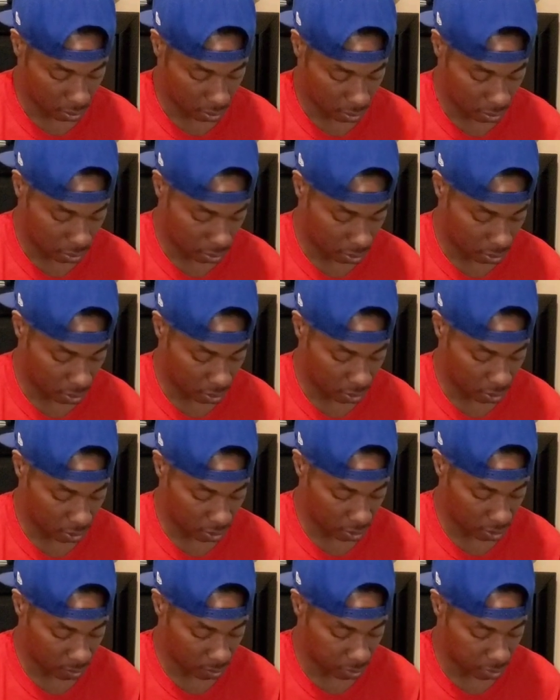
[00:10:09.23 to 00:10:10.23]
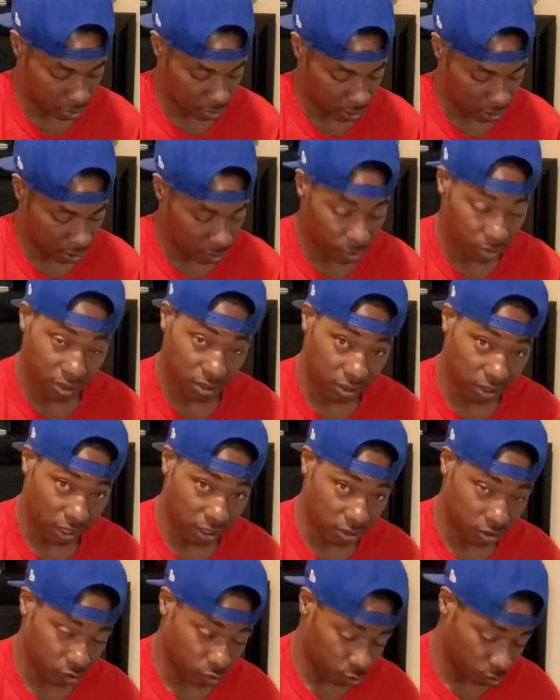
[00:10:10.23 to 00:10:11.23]
You can leave some play, but
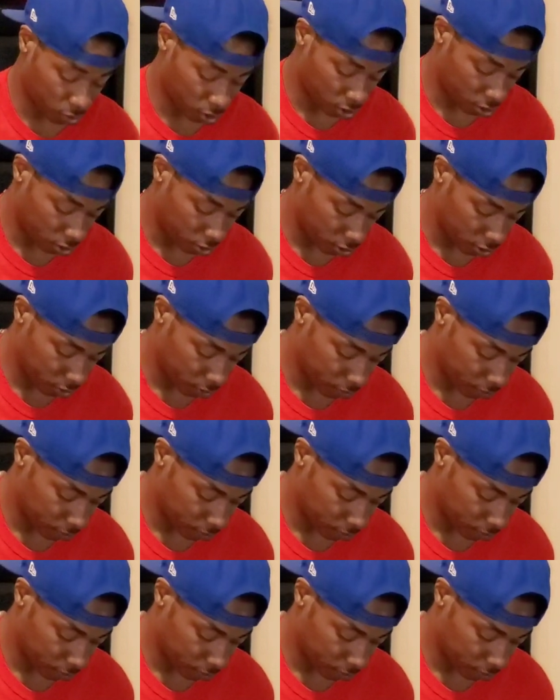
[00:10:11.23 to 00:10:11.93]
not too much.